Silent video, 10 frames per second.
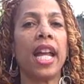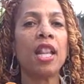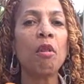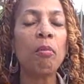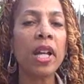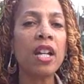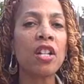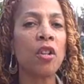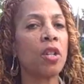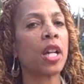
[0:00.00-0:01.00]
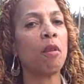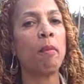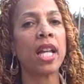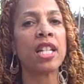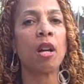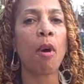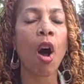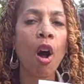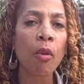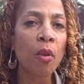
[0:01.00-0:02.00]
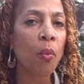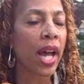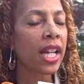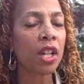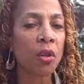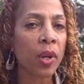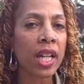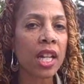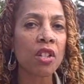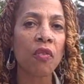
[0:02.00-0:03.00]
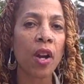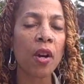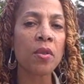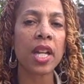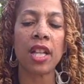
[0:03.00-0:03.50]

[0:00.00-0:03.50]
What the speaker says: In the blender, you're going to mix up all the wet ingredients first,